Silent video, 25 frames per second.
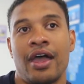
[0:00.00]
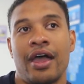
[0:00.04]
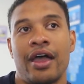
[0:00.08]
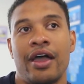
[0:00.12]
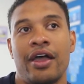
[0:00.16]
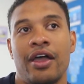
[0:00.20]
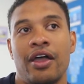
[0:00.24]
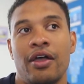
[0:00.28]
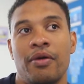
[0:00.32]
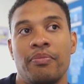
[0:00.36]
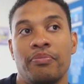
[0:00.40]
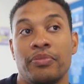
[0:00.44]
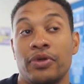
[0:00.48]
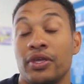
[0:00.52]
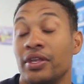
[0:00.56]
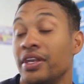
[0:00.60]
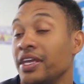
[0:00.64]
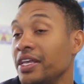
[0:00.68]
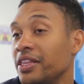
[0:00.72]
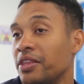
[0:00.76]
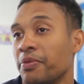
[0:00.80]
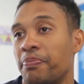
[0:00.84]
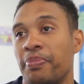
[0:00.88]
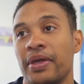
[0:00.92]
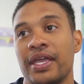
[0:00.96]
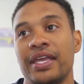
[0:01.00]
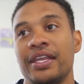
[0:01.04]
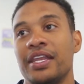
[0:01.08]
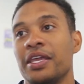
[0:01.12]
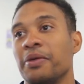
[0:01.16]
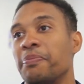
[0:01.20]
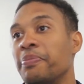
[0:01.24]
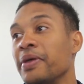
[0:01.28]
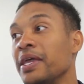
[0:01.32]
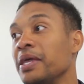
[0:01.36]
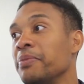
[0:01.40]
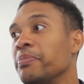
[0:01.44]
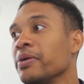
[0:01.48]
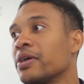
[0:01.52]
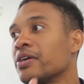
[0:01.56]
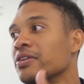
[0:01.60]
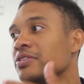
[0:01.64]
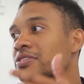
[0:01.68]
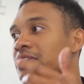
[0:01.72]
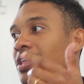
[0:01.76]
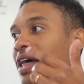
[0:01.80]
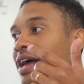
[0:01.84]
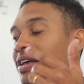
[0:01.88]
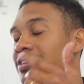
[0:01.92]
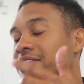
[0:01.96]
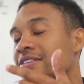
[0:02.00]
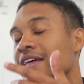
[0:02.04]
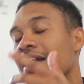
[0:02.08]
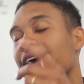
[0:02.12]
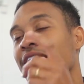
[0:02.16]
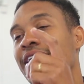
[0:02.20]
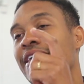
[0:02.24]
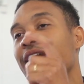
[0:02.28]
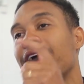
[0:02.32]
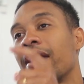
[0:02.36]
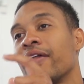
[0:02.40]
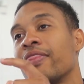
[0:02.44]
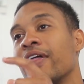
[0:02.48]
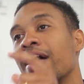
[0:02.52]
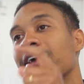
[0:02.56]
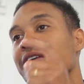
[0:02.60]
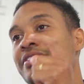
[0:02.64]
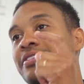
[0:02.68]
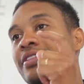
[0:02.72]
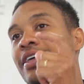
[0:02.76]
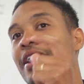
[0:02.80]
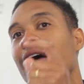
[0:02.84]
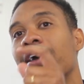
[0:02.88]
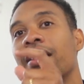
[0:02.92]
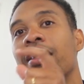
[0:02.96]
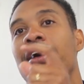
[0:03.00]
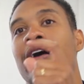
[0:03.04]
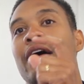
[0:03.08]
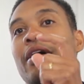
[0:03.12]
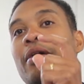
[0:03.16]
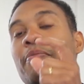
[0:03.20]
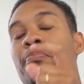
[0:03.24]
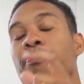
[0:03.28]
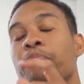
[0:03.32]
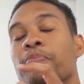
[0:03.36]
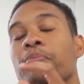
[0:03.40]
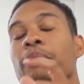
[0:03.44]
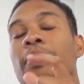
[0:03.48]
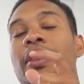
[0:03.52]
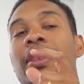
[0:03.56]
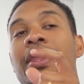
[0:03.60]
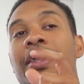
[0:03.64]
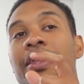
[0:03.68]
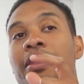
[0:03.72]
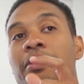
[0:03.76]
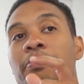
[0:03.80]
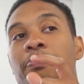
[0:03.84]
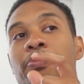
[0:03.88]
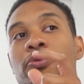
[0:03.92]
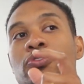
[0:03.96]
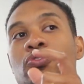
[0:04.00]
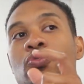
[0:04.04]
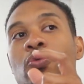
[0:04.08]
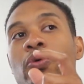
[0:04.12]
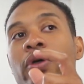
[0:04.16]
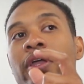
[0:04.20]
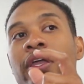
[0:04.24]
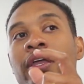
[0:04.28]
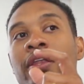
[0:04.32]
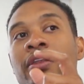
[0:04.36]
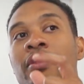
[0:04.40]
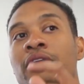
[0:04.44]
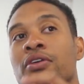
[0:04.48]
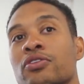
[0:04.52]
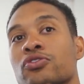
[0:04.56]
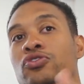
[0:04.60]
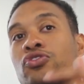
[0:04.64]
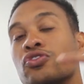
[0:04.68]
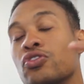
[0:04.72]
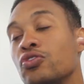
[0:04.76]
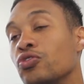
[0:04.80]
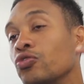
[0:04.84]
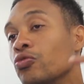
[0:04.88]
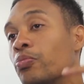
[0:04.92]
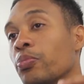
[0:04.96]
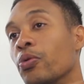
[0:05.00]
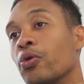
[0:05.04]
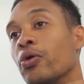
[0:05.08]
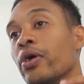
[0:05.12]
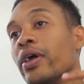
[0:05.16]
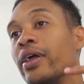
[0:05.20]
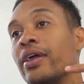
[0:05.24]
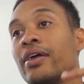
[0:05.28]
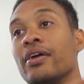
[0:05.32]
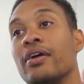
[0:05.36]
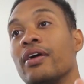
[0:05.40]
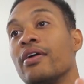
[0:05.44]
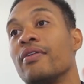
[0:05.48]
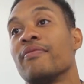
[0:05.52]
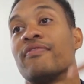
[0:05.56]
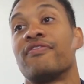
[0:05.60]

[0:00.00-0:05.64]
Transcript: Um, you need the PDP because that's that get that's that uh, link between schoolboy mm.